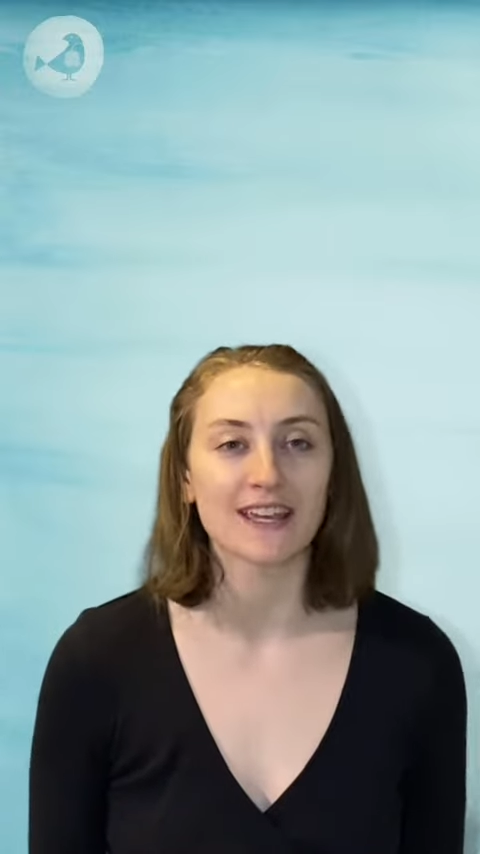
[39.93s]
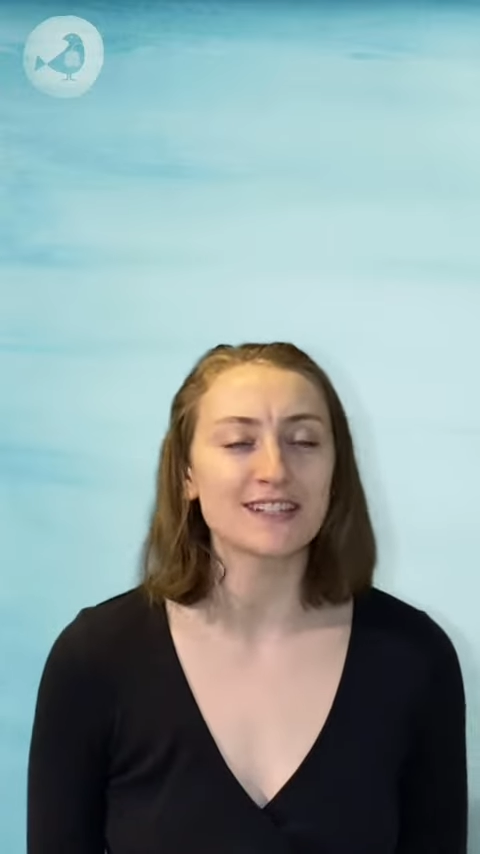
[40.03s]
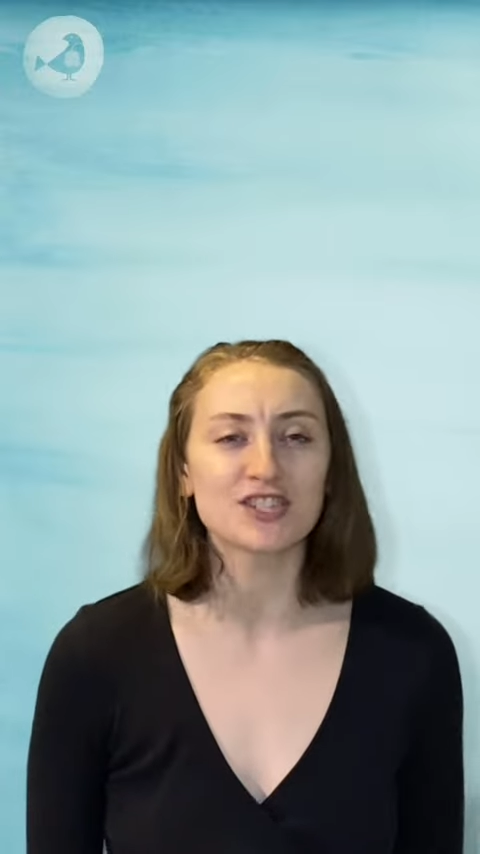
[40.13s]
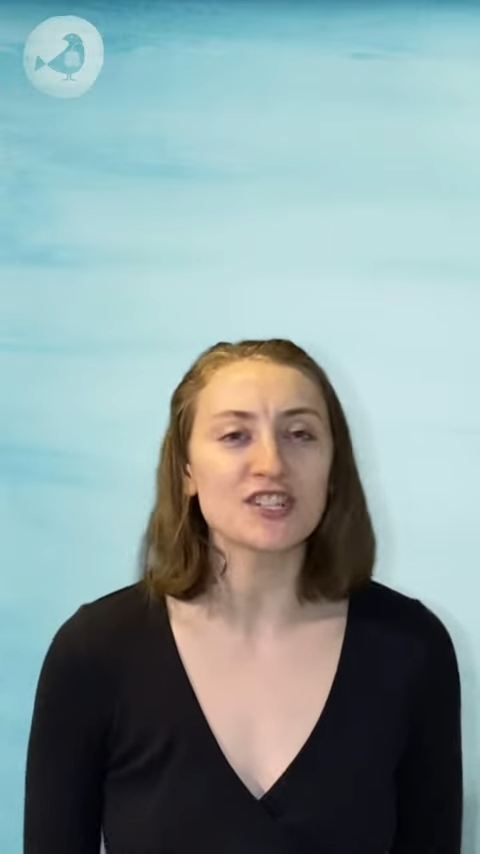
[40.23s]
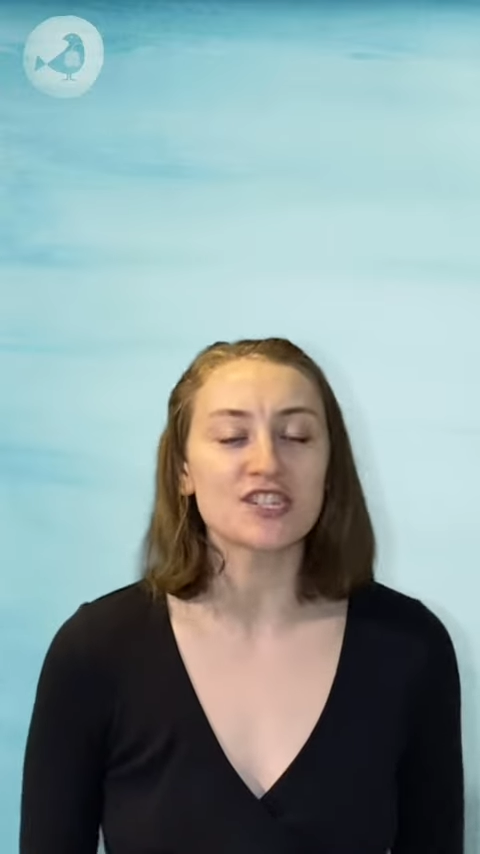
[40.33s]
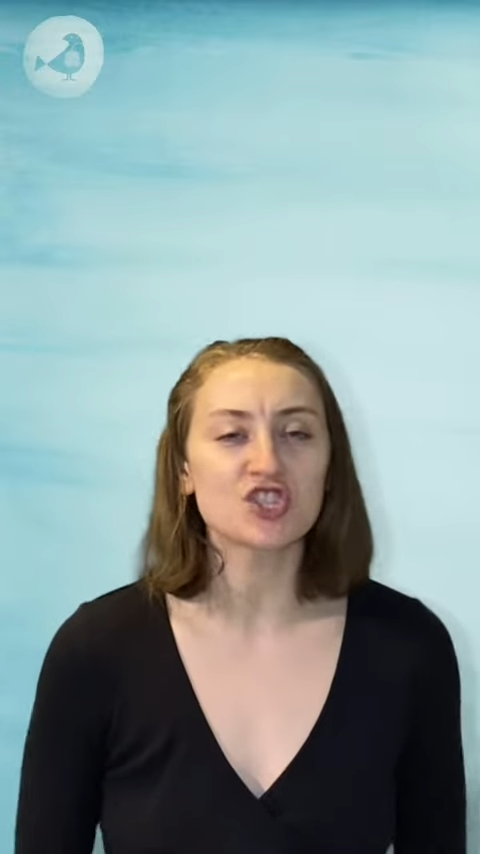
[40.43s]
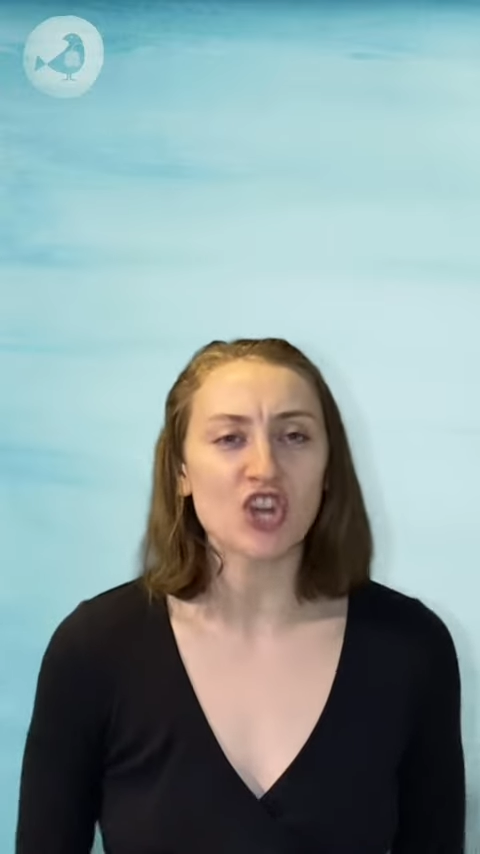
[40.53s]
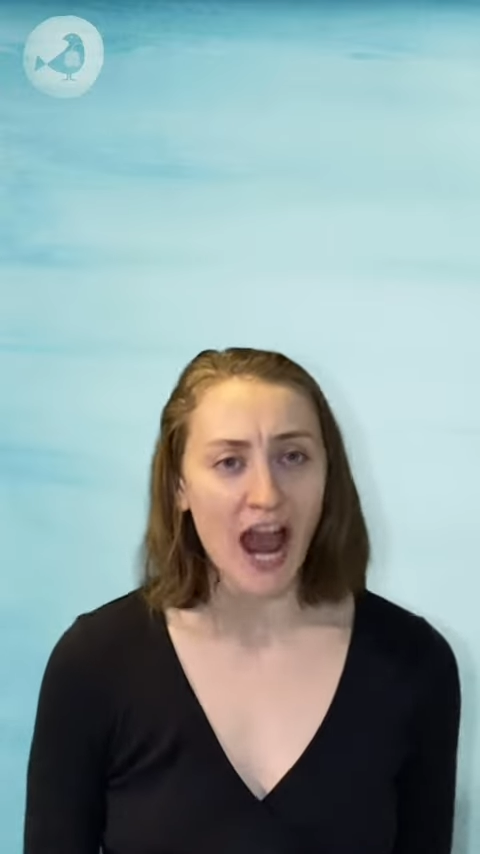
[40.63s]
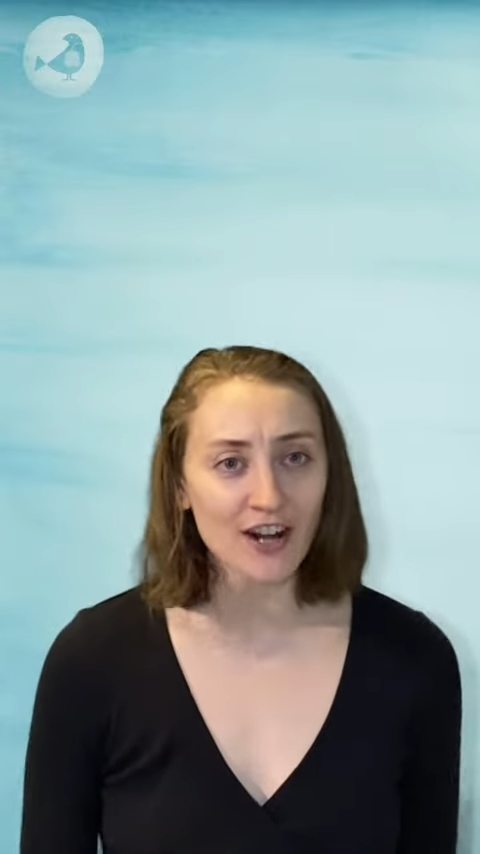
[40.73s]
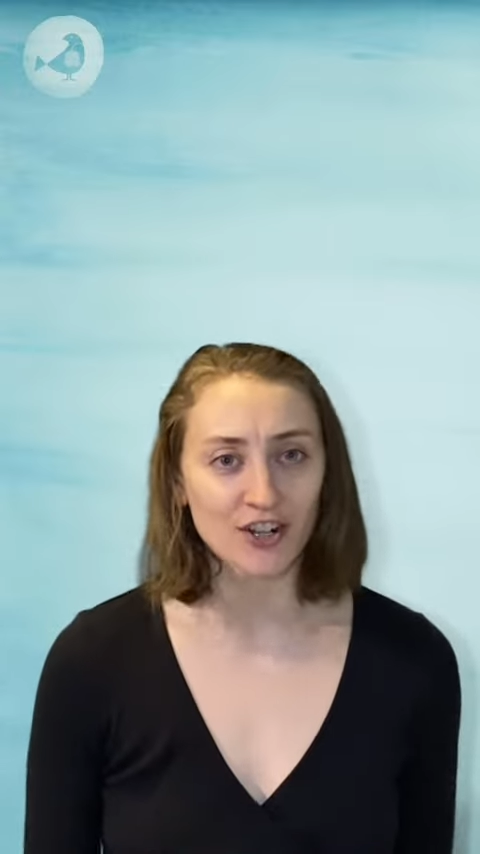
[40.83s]
It's just
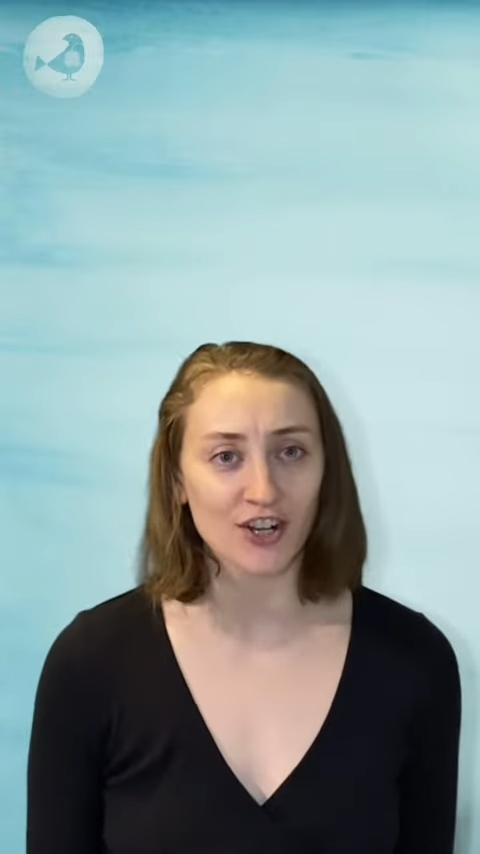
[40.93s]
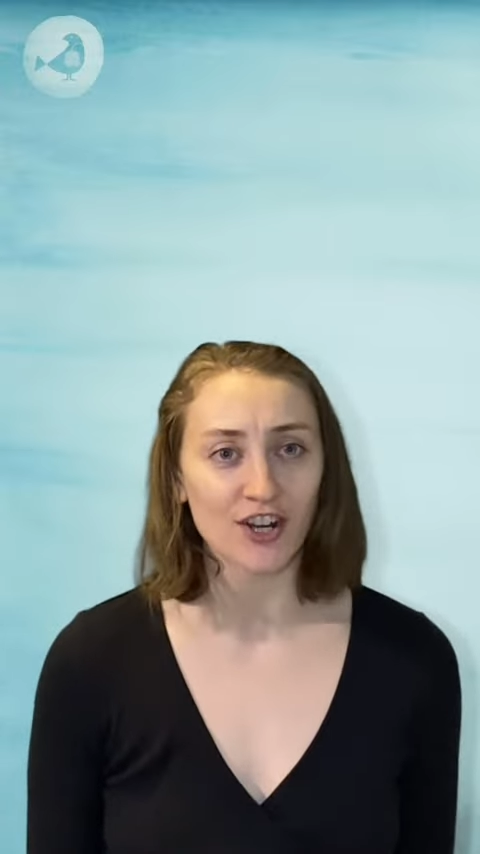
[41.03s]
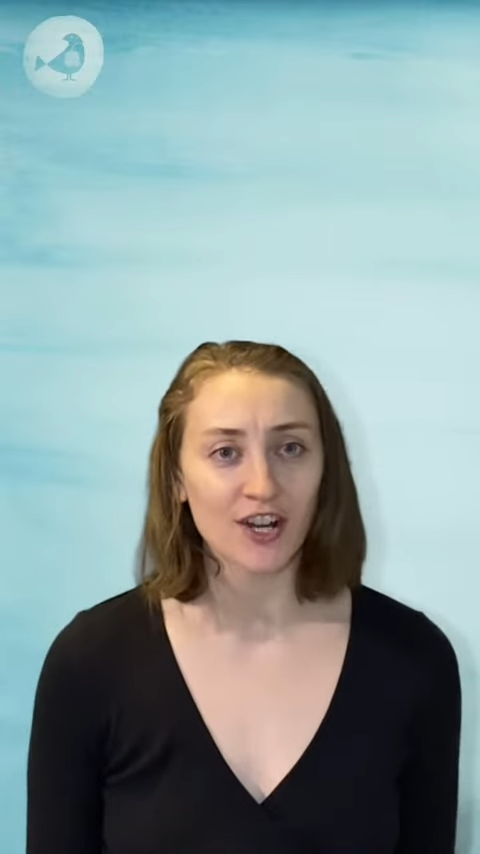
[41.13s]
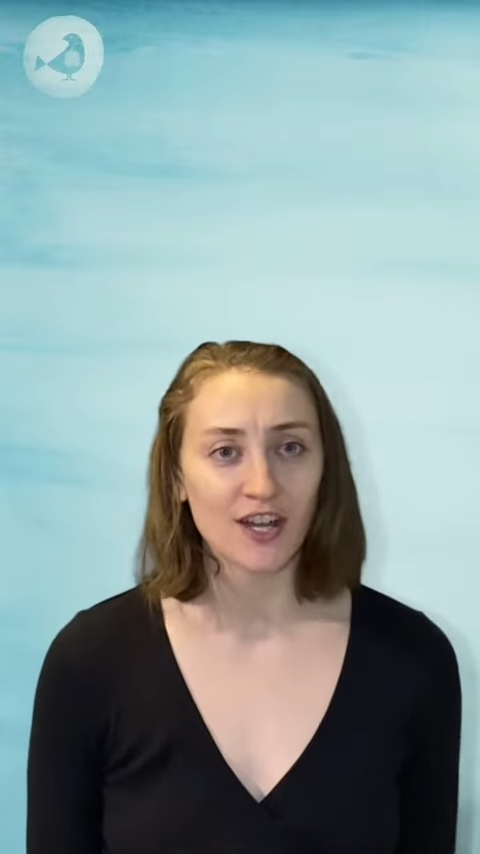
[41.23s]
chatter.